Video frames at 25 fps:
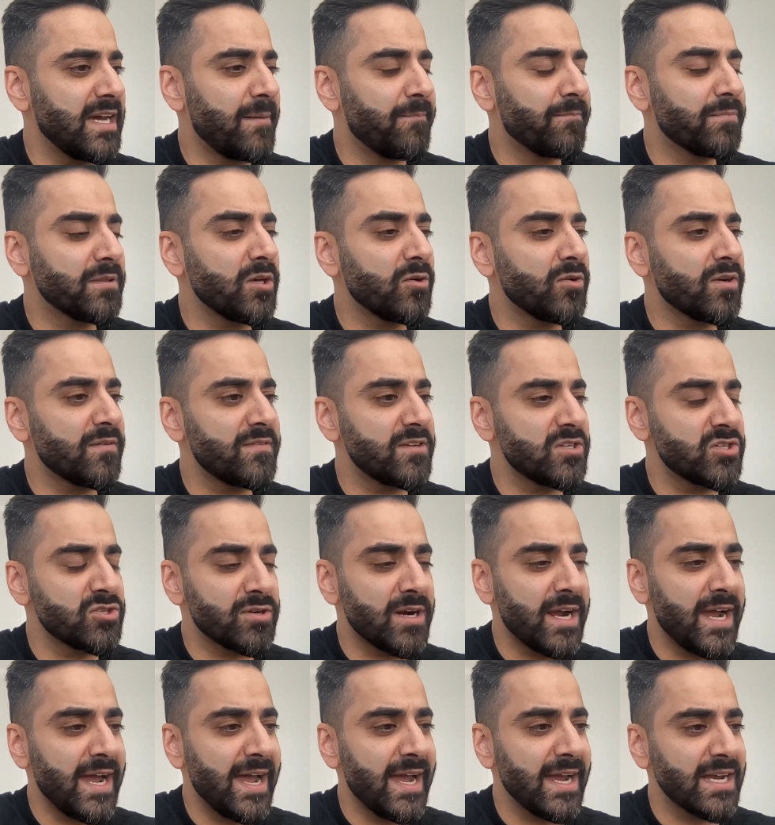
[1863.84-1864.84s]
upload of the
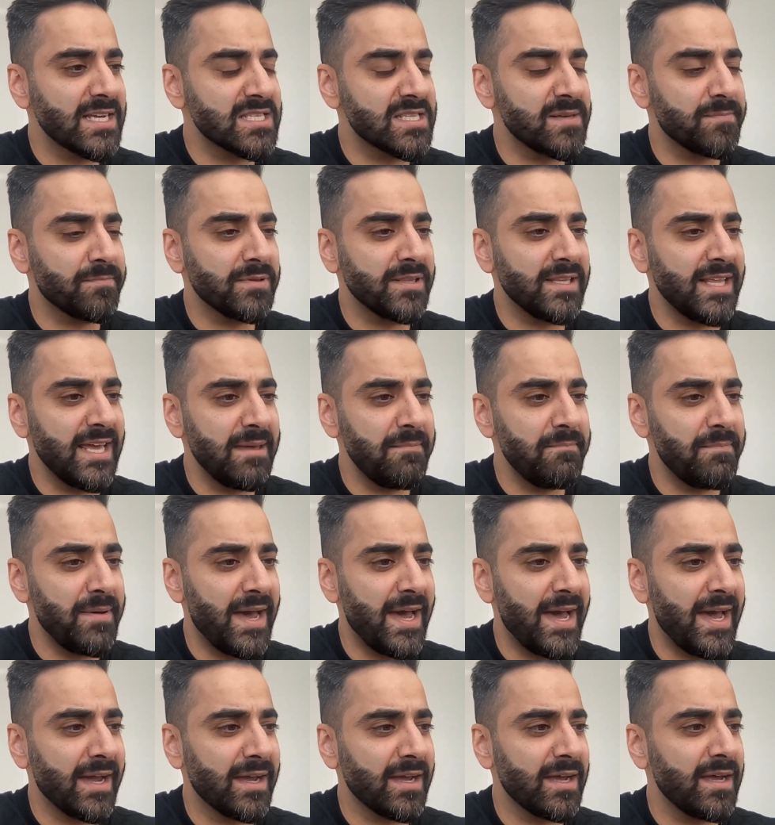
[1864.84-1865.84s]
tracks, the
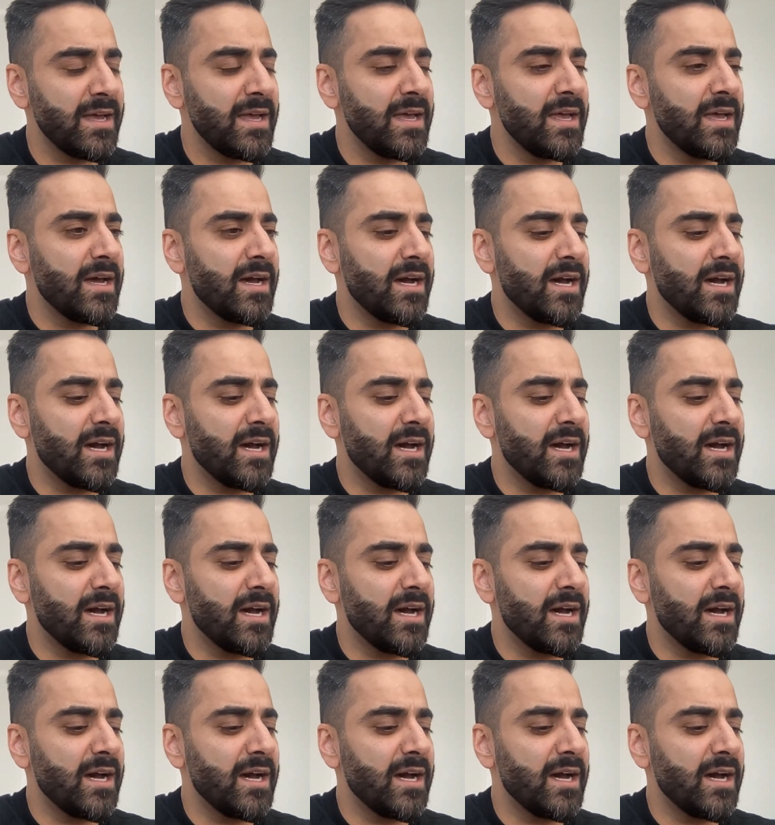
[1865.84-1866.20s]
playback.